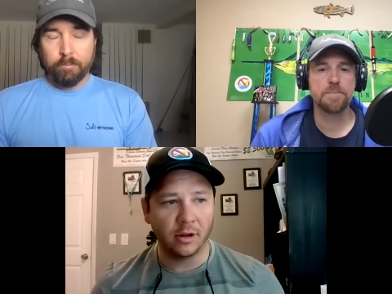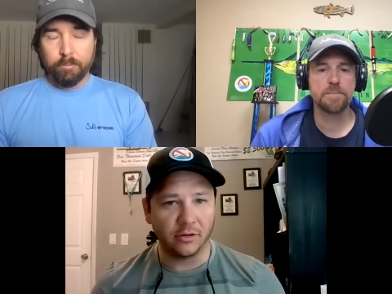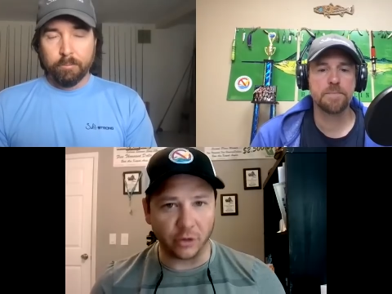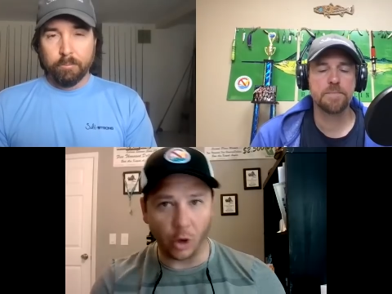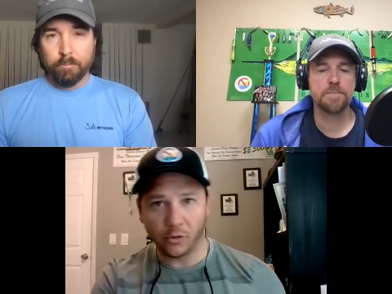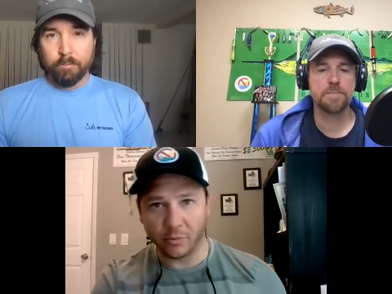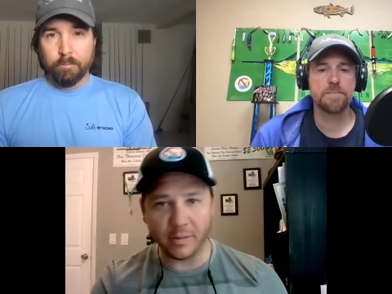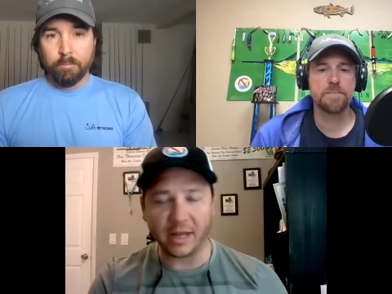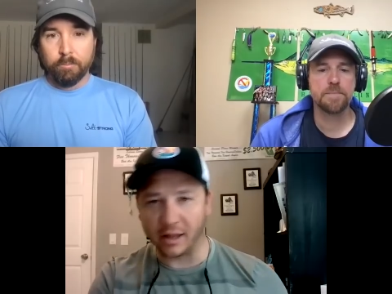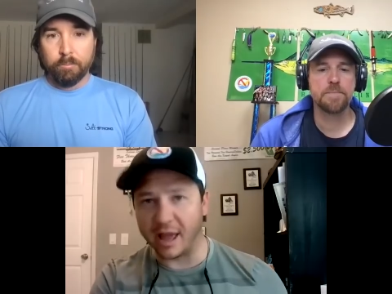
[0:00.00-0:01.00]
Speaker 1: to go from
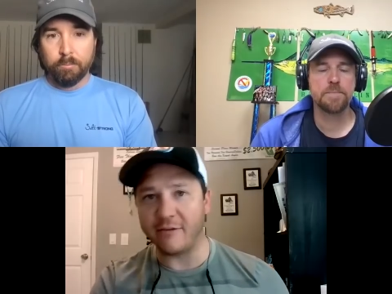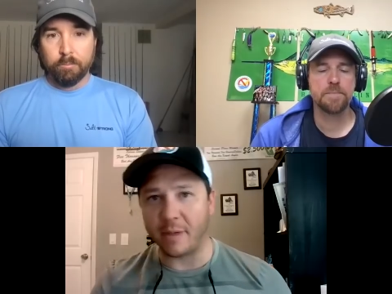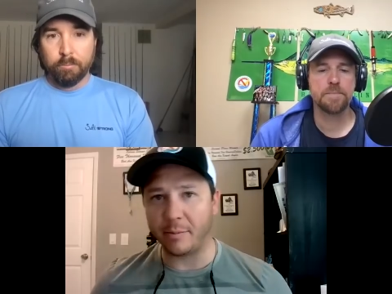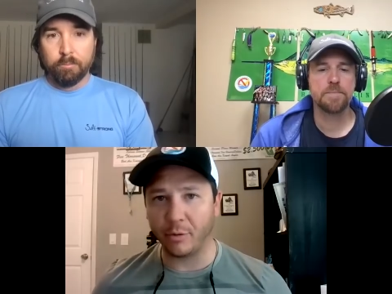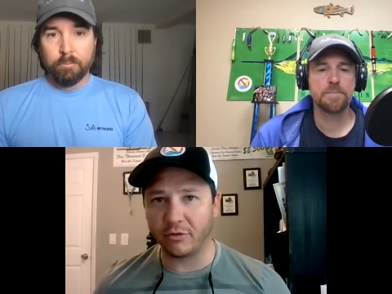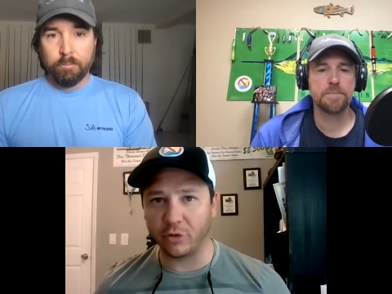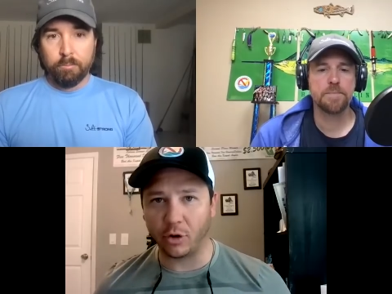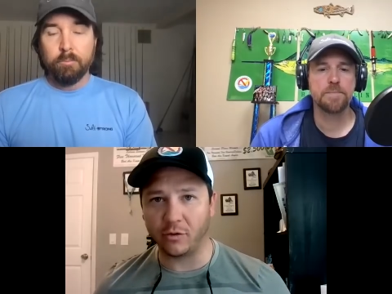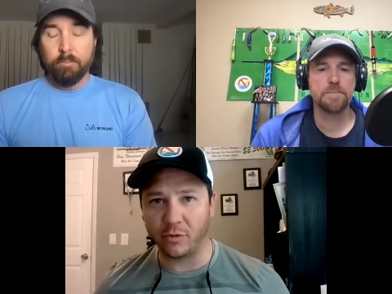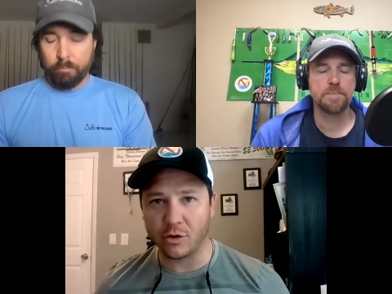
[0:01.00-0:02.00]
being a live bait person to
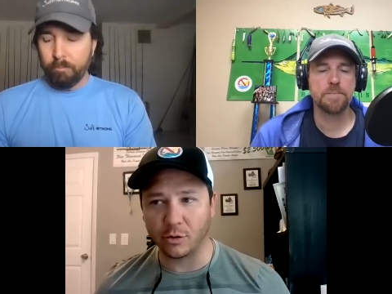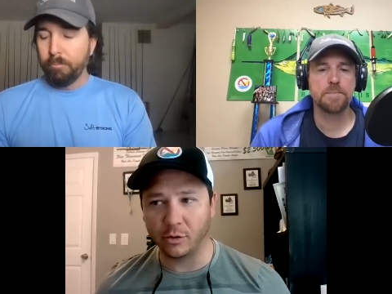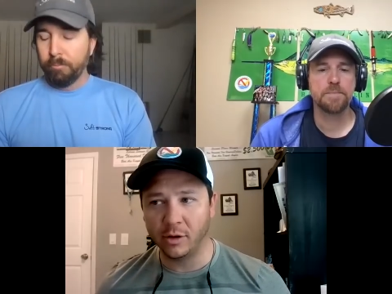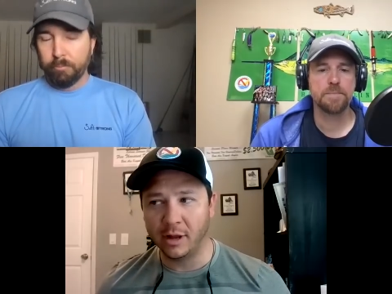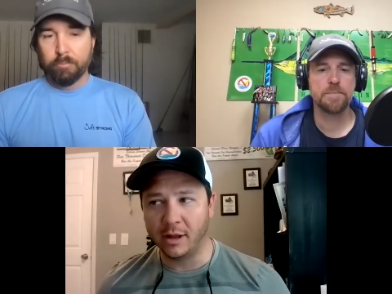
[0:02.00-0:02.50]
artificial,